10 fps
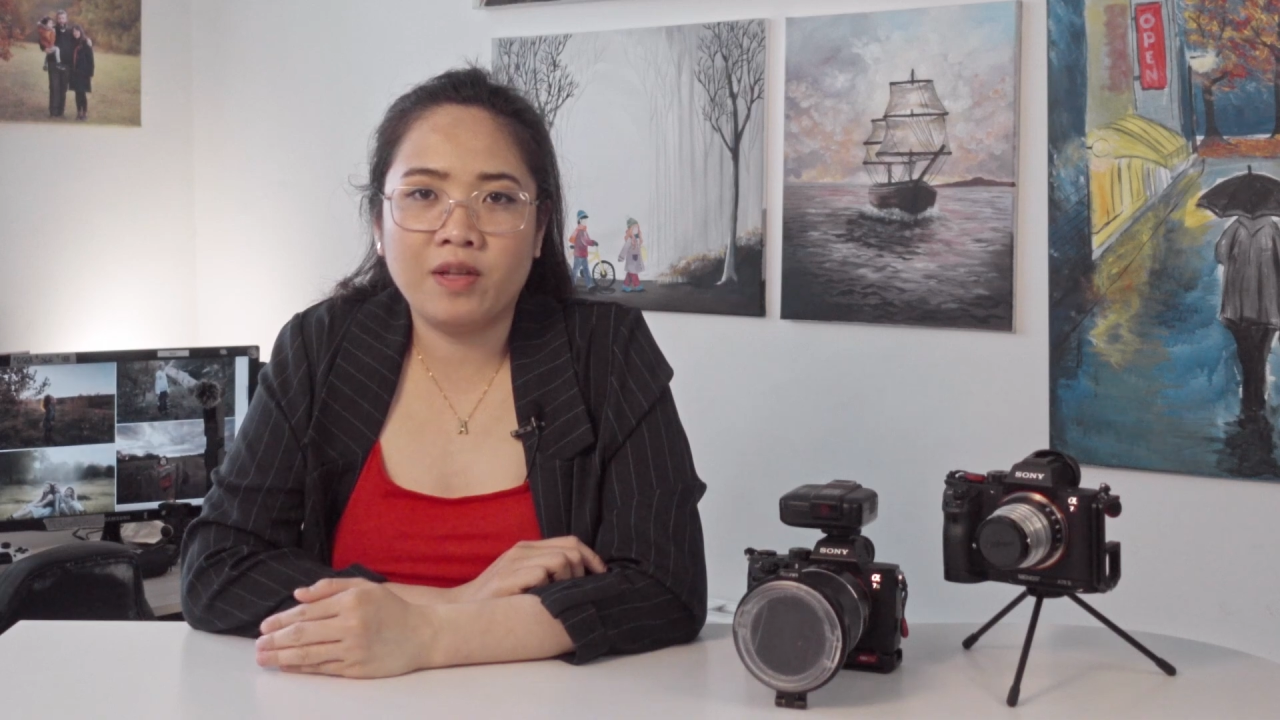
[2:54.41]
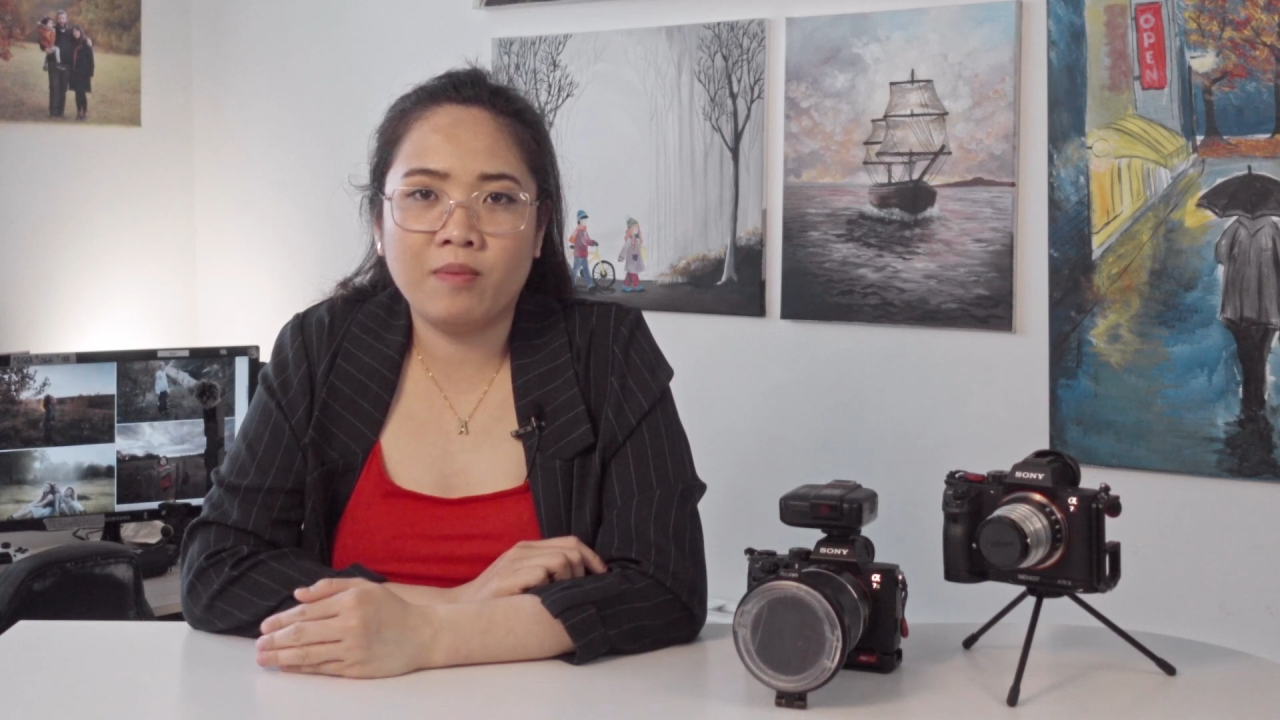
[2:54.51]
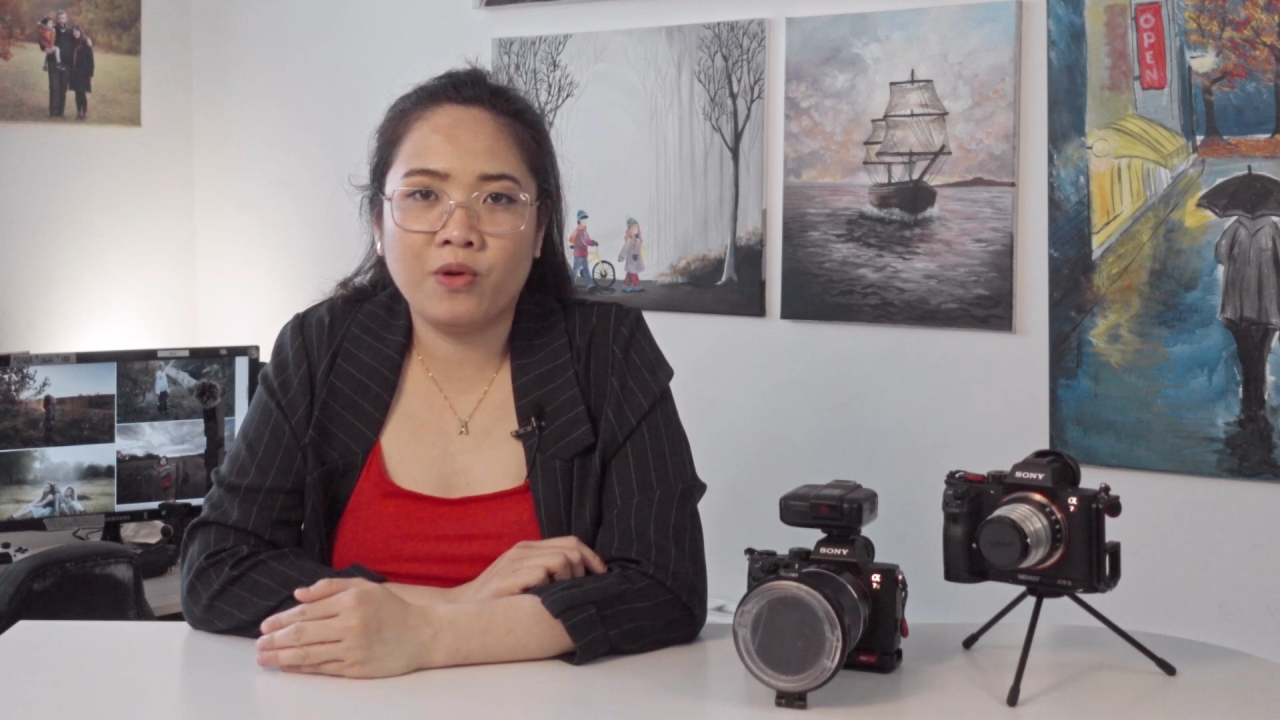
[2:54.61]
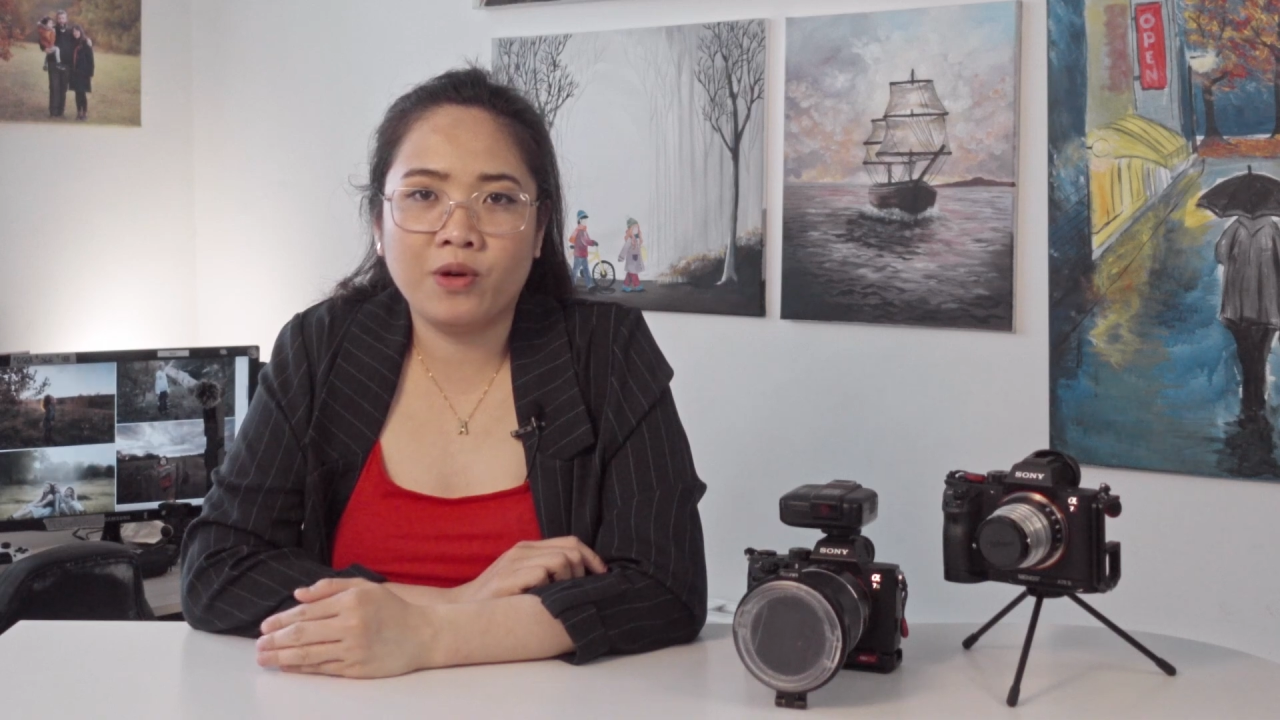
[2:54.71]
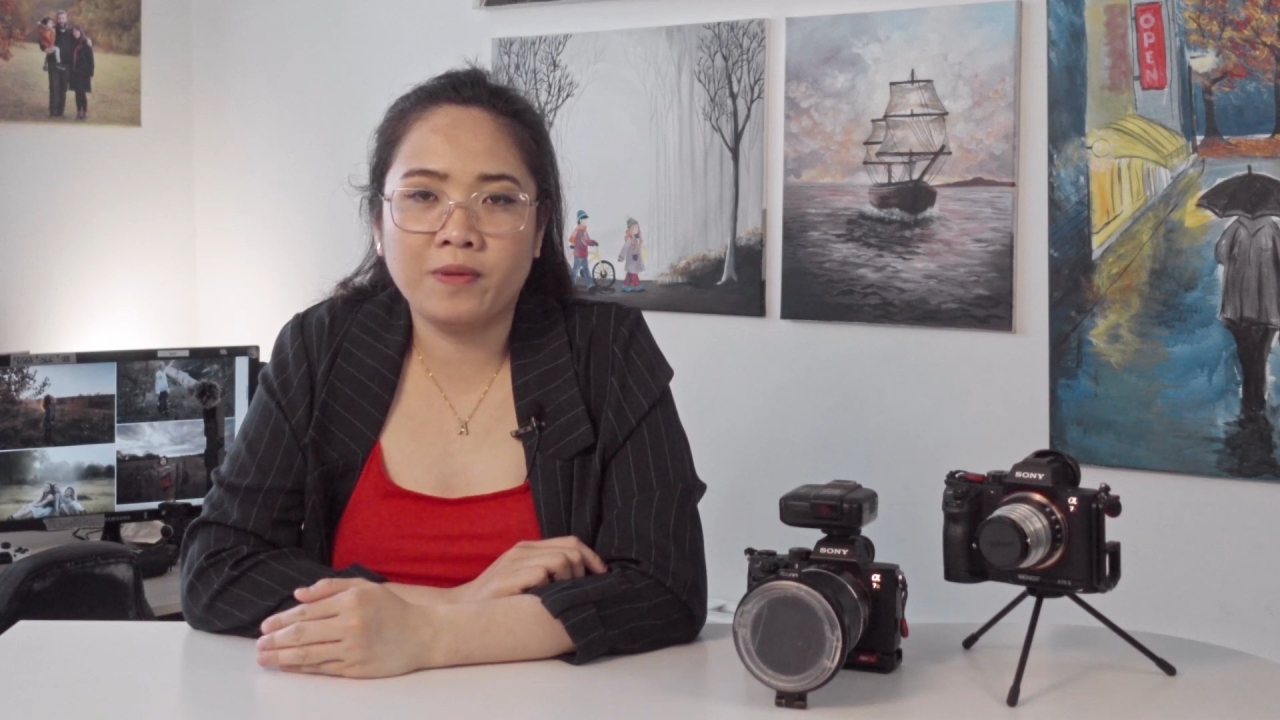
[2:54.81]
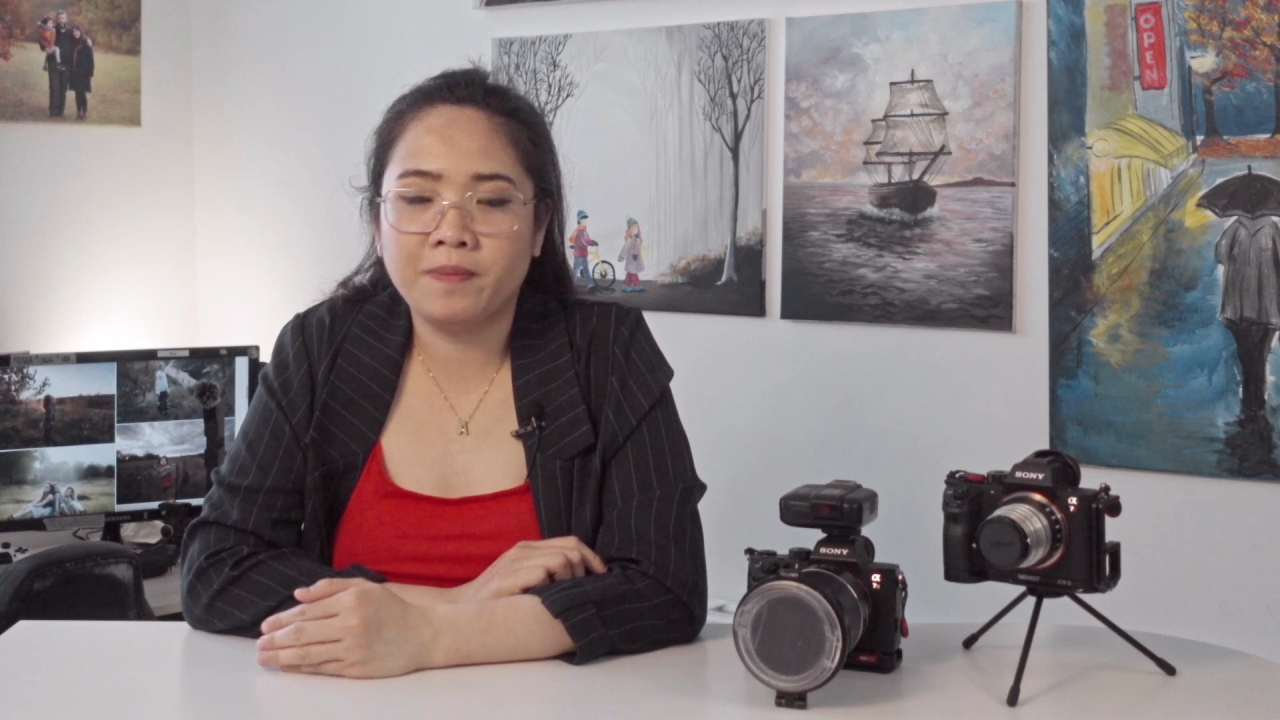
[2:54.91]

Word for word: anymore.